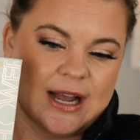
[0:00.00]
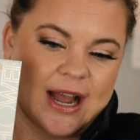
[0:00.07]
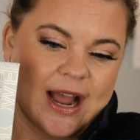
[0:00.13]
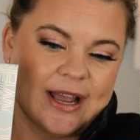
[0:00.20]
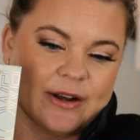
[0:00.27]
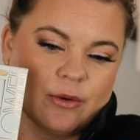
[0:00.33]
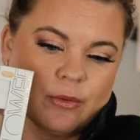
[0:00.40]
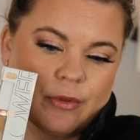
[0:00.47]

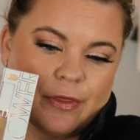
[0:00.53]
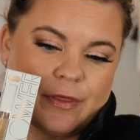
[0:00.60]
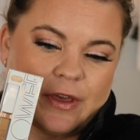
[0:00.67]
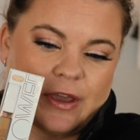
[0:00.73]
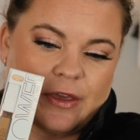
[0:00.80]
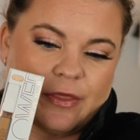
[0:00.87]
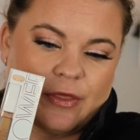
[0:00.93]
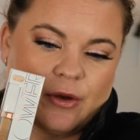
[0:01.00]
I don't
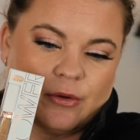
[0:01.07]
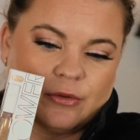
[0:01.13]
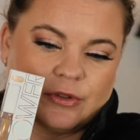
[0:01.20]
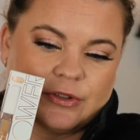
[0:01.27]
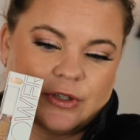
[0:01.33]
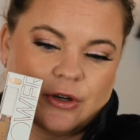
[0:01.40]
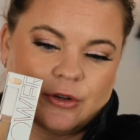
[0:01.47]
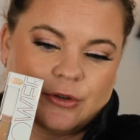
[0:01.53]
think
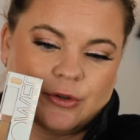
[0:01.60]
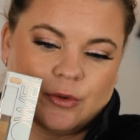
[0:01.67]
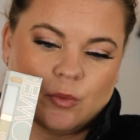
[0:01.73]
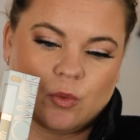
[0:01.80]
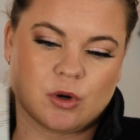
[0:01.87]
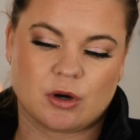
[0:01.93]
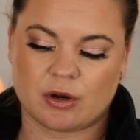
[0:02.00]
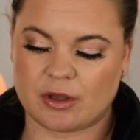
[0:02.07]
those are going to
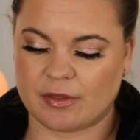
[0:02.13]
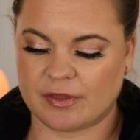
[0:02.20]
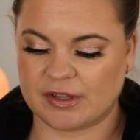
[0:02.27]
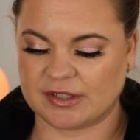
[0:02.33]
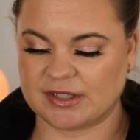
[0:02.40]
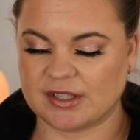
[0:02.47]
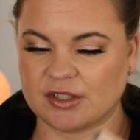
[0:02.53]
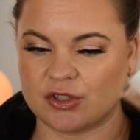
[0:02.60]
work.
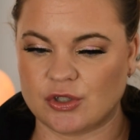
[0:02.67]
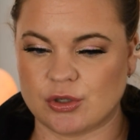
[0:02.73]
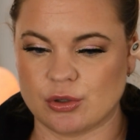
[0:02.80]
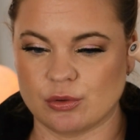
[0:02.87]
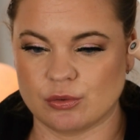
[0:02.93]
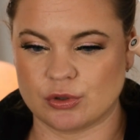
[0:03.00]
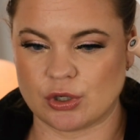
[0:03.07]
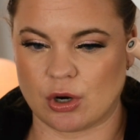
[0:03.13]
This is
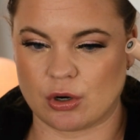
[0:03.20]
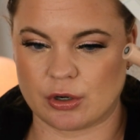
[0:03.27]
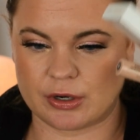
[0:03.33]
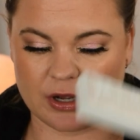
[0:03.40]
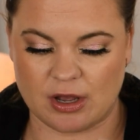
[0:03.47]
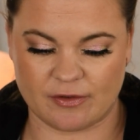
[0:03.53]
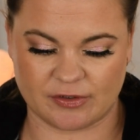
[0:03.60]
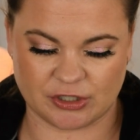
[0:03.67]
too
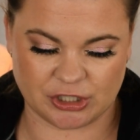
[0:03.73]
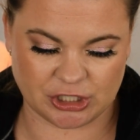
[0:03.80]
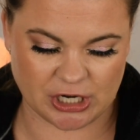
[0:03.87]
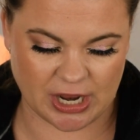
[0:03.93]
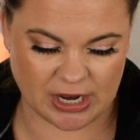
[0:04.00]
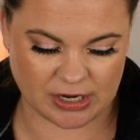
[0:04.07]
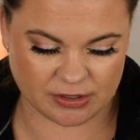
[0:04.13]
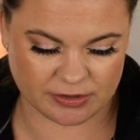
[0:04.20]
dark of a
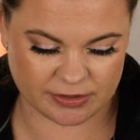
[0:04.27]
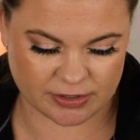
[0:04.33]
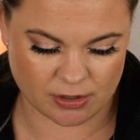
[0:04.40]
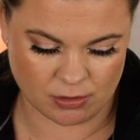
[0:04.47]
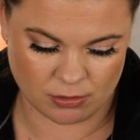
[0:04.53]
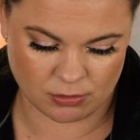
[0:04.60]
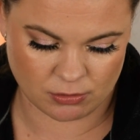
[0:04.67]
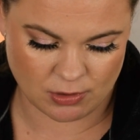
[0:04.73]
shade,
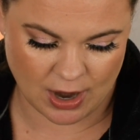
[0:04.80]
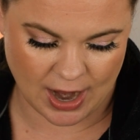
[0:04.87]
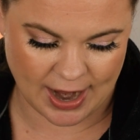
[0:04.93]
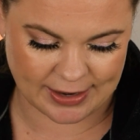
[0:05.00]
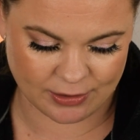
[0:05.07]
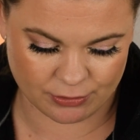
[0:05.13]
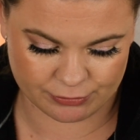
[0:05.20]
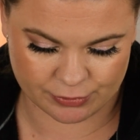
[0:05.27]
so
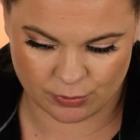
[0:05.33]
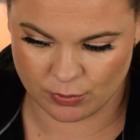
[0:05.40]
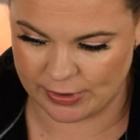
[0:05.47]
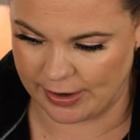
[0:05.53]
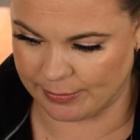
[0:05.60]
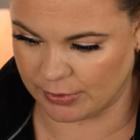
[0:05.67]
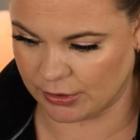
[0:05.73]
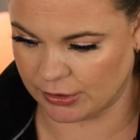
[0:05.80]
I don't know
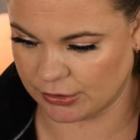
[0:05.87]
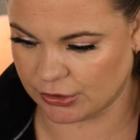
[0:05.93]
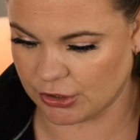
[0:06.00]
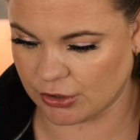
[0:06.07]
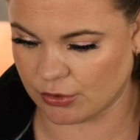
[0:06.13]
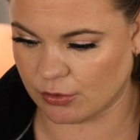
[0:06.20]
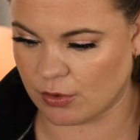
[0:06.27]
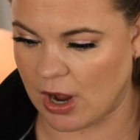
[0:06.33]
what I'm going to
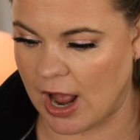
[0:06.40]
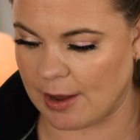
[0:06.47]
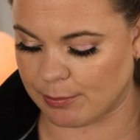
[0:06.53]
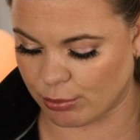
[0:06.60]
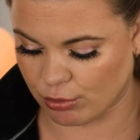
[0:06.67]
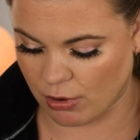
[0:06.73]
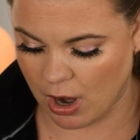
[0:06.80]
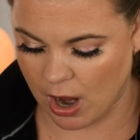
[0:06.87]
do. I
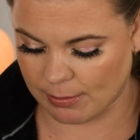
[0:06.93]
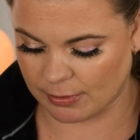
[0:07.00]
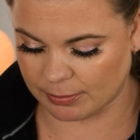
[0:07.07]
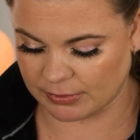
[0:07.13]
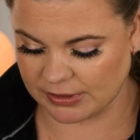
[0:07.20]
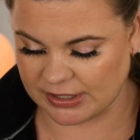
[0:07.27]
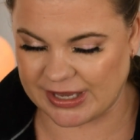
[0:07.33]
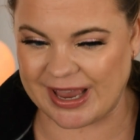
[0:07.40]

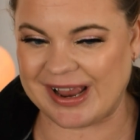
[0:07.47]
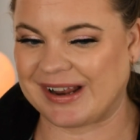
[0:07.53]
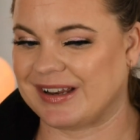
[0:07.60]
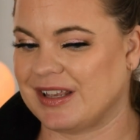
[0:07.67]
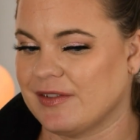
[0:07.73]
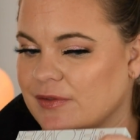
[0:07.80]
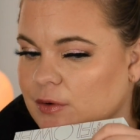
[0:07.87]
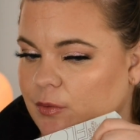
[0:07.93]
probably
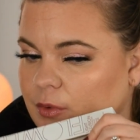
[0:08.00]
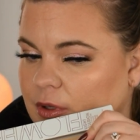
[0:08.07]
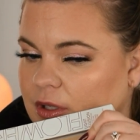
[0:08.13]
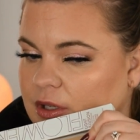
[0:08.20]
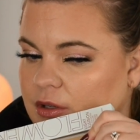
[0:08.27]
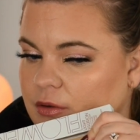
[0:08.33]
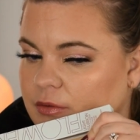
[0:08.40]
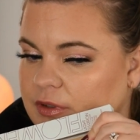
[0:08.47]
can't even
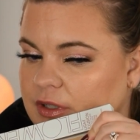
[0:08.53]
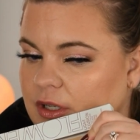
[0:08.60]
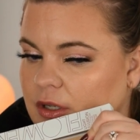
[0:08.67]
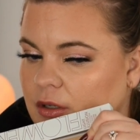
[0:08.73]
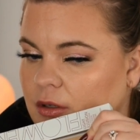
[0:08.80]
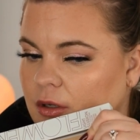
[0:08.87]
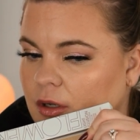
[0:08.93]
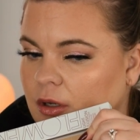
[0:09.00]
really use
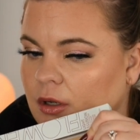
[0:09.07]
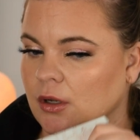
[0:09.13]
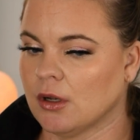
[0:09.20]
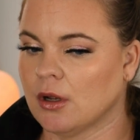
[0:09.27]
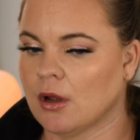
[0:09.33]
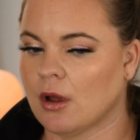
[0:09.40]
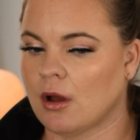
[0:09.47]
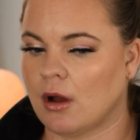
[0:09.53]
it
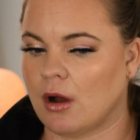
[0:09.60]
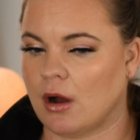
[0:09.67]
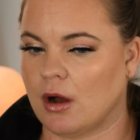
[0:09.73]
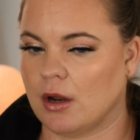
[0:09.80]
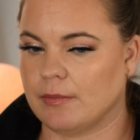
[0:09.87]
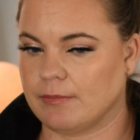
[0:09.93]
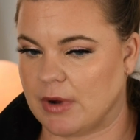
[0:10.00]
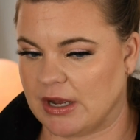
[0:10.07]

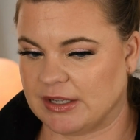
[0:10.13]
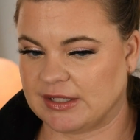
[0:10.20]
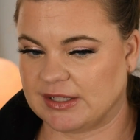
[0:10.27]
on my